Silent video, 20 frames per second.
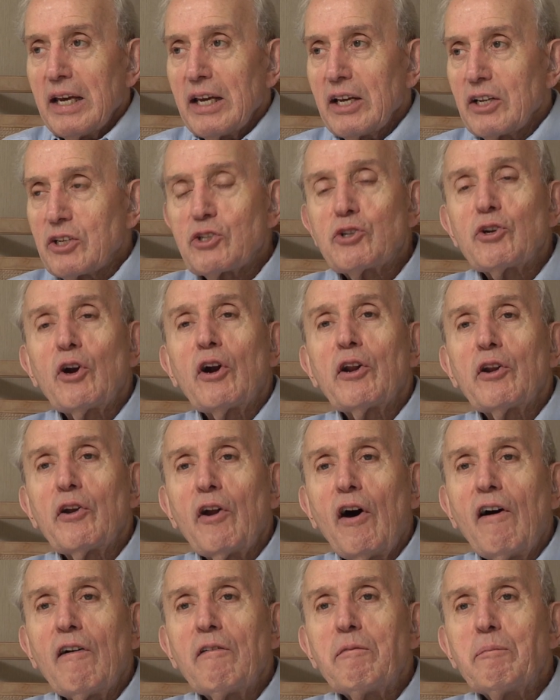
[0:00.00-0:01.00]
It started
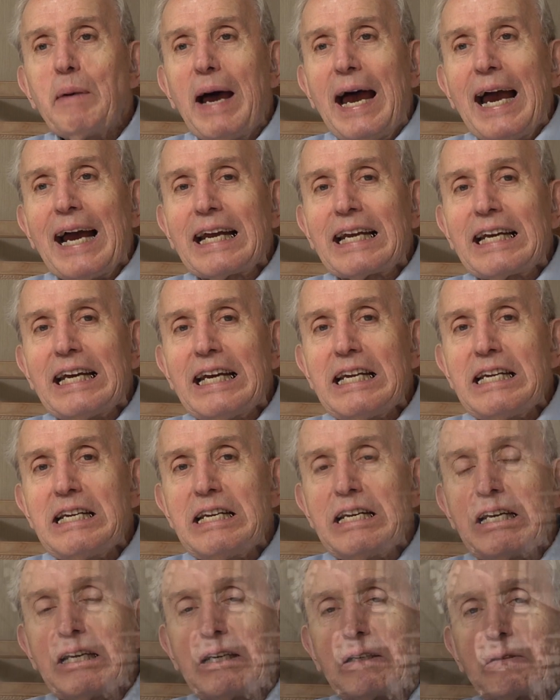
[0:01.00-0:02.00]
off back
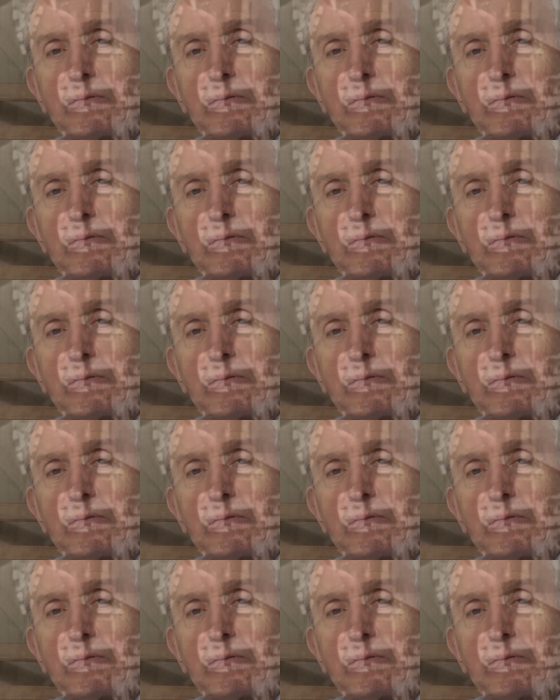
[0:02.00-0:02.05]
in,